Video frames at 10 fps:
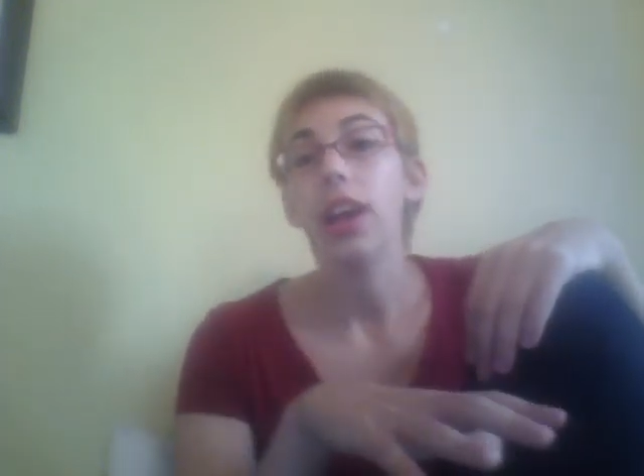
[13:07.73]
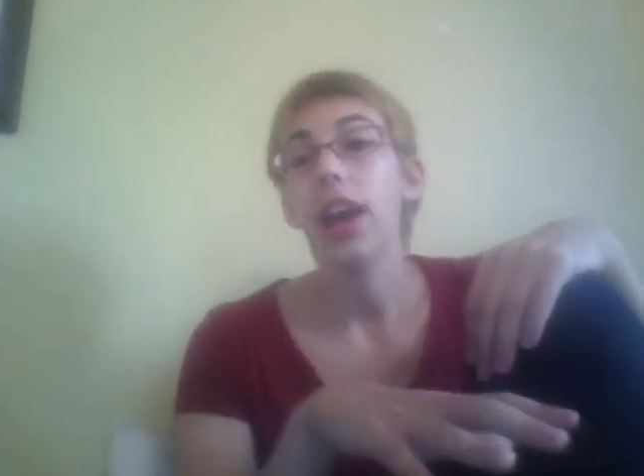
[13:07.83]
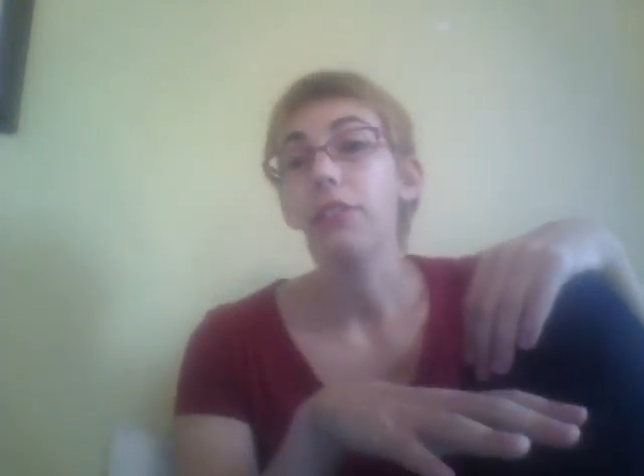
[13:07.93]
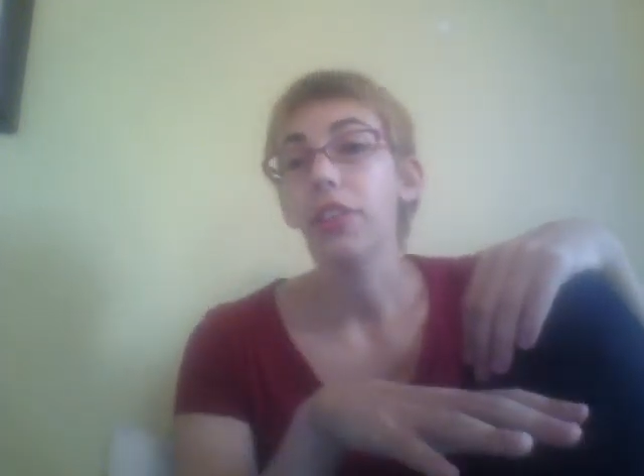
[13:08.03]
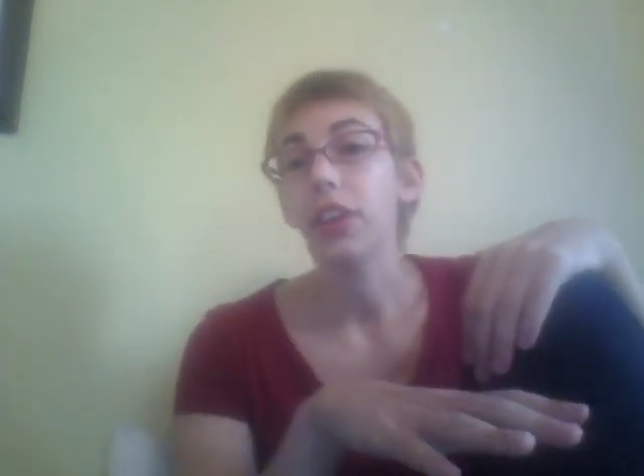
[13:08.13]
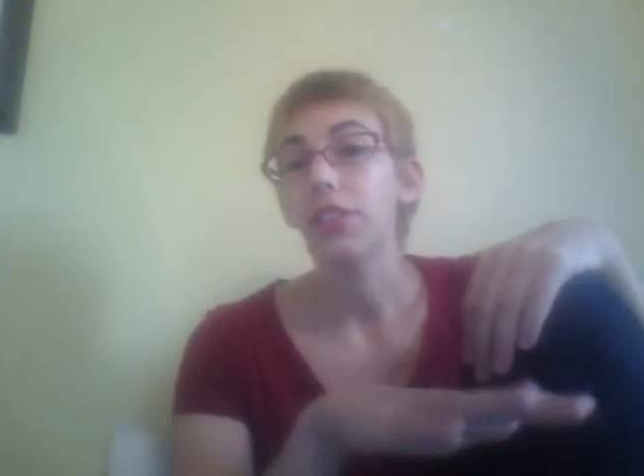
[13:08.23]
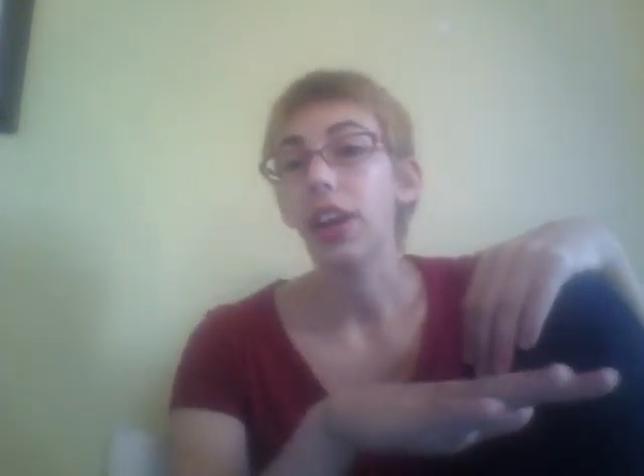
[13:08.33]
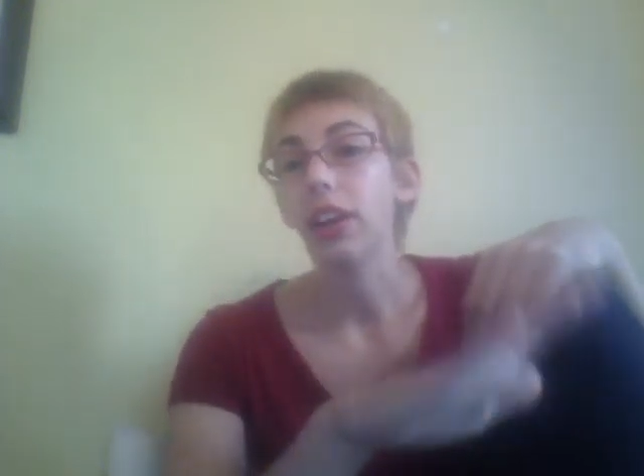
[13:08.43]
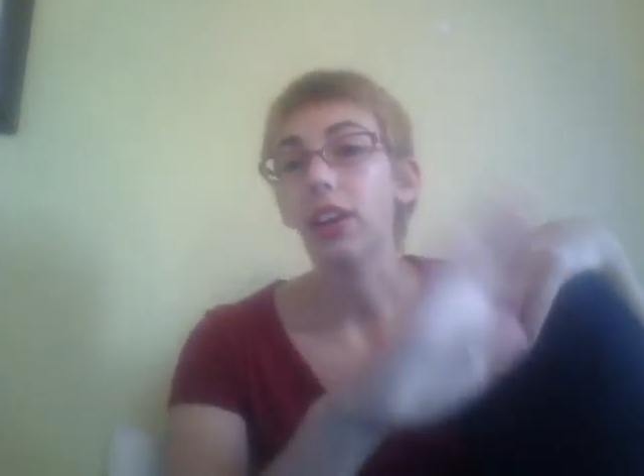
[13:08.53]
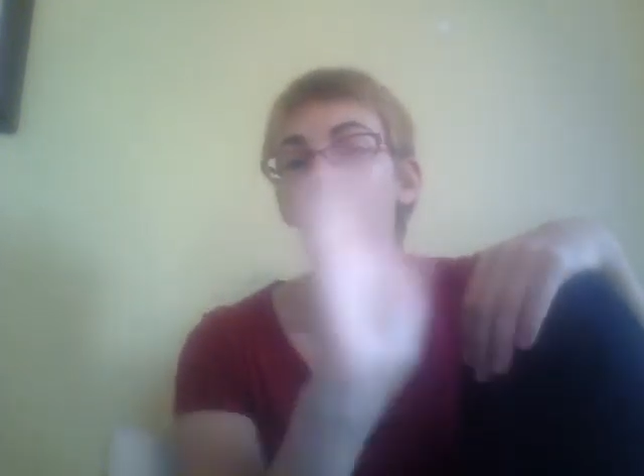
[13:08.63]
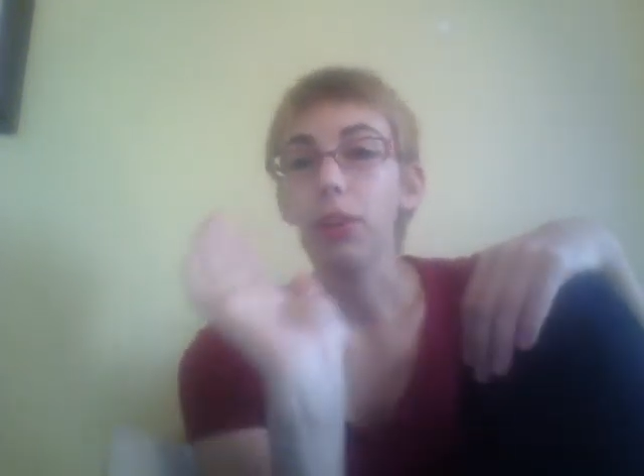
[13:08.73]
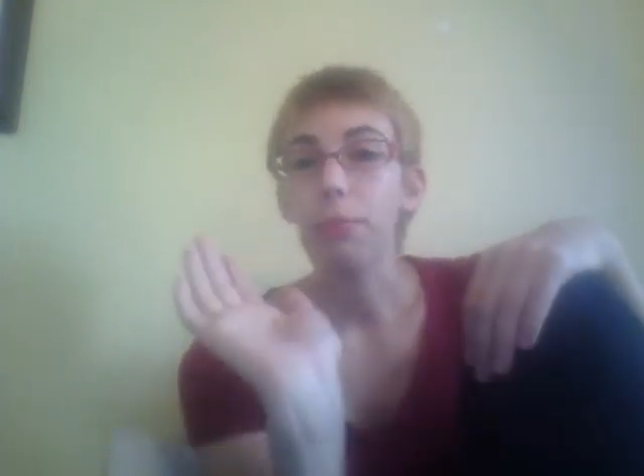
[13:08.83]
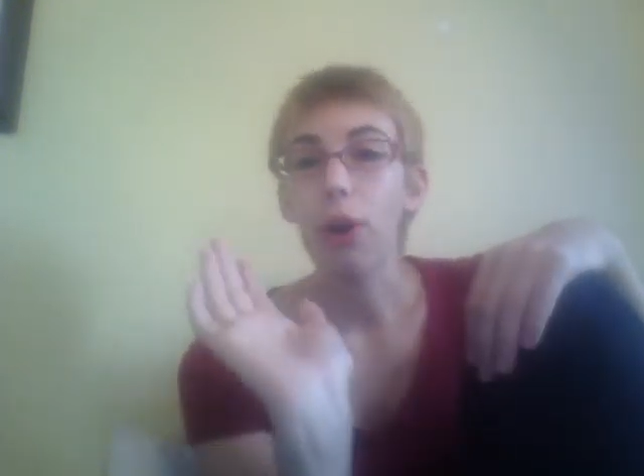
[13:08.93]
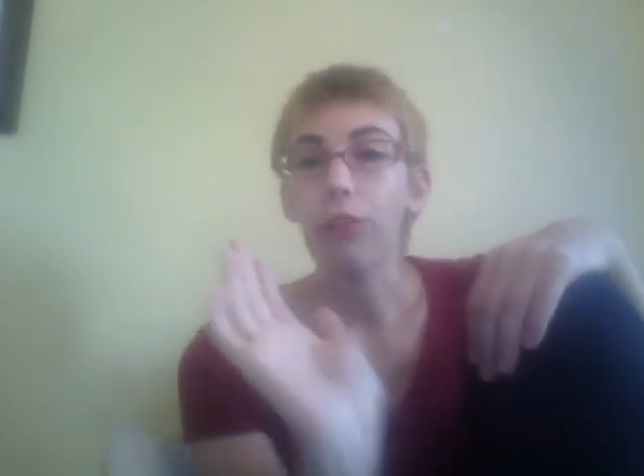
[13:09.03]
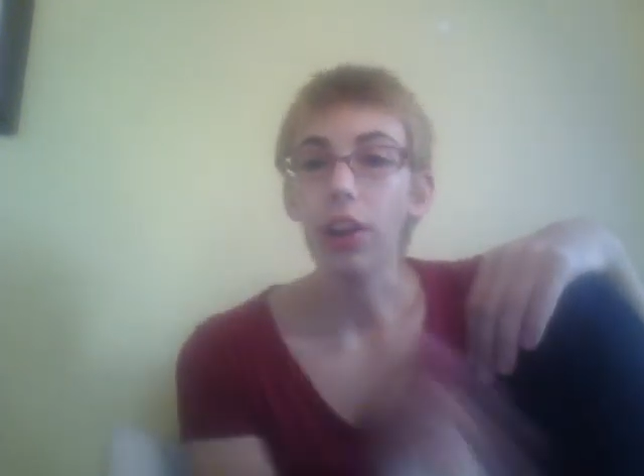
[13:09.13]
everything's not going to
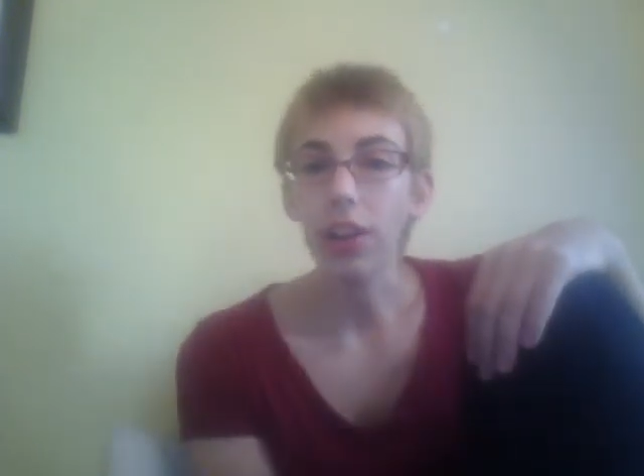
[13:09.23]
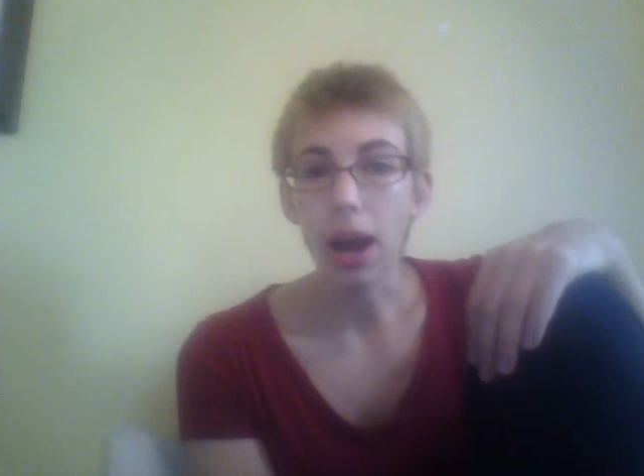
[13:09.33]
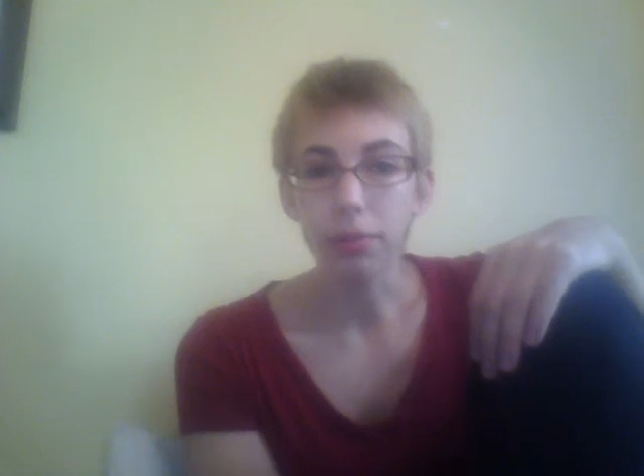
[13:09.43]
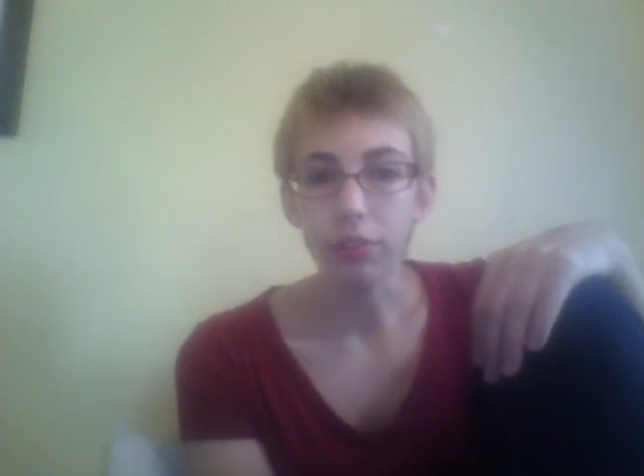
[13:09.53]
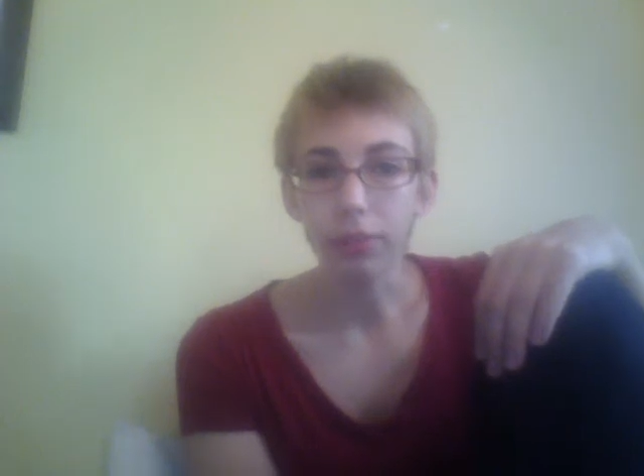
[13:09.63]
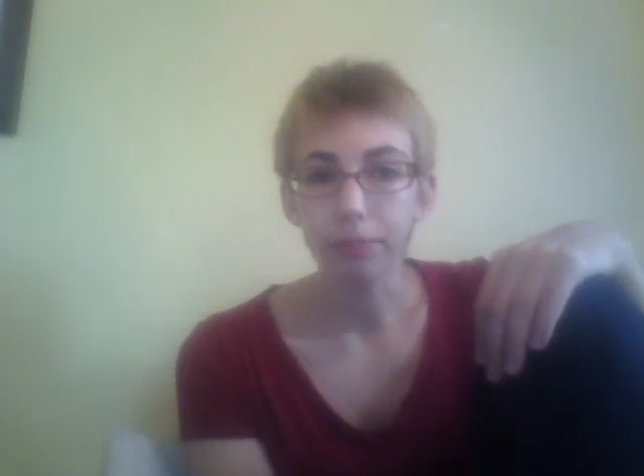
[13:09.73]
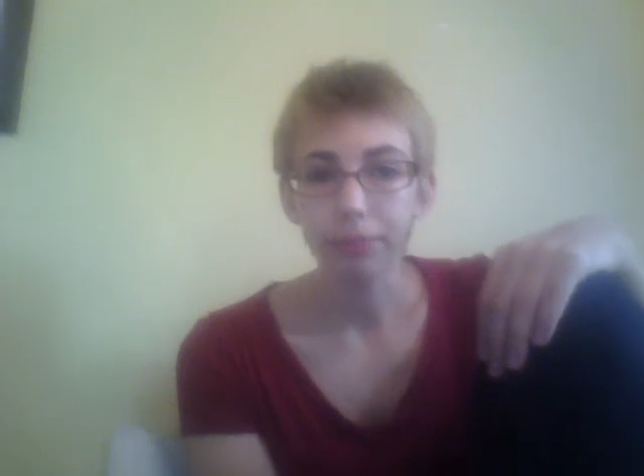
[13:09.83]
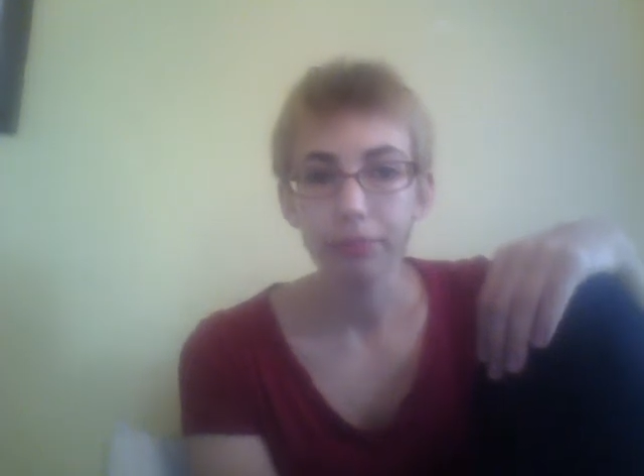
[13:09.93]
flip over on top of them.